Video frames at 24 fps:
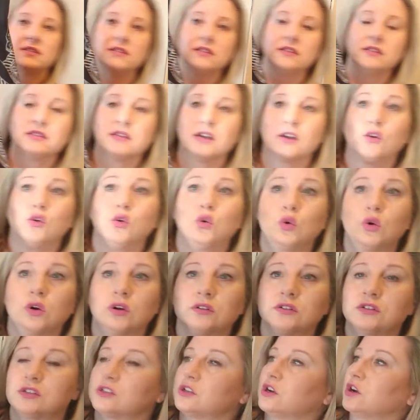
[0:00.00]
is a cool
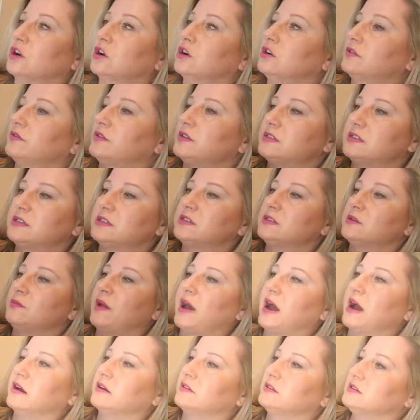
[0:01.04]
skirt. This is the
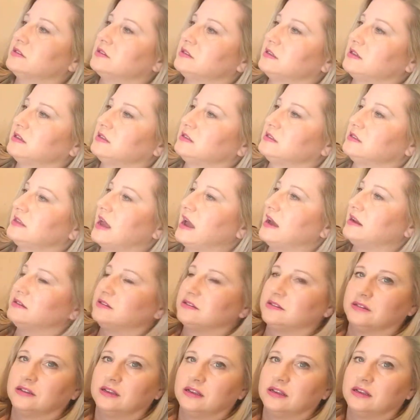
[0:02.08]
back. This, it's that